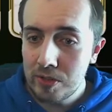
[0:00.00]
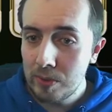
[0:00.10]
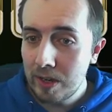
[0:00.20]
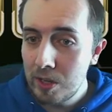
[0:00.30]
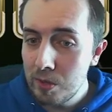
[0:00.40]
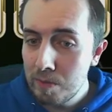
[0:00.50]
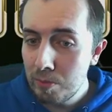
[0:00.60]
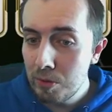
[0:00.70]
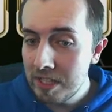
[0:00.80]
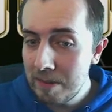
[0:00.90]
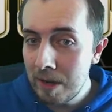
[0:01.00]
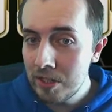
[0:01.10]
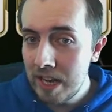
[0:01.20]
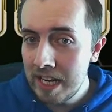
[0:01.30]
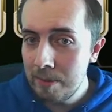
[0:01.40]
I can use pretty much
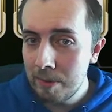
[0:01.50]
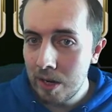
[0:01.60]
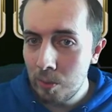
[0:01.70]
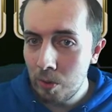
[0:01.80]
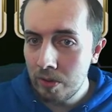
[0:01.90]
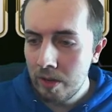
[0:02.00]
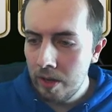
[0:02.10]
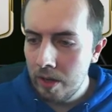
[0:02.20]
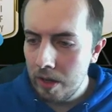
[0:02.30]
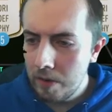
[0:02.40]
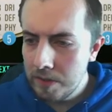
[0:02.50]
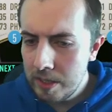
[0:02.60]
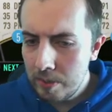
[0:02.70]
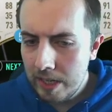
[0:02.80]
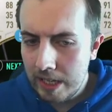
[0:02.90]
anybody I want. Obviously,
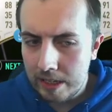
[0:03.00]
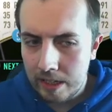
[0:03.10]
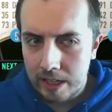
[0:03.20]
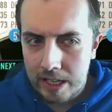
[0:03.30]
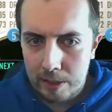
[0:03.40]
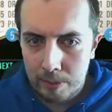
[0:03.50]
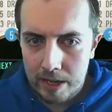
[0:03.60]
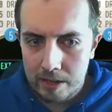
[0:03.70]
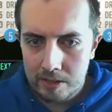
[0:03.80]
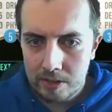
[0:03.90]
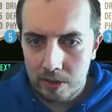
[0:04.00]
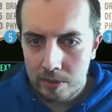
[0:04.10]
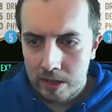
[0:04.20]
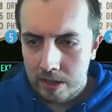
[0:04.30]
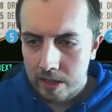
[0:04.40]
we need La Liga players, so
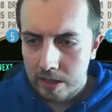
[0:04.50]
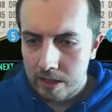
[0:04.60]
let's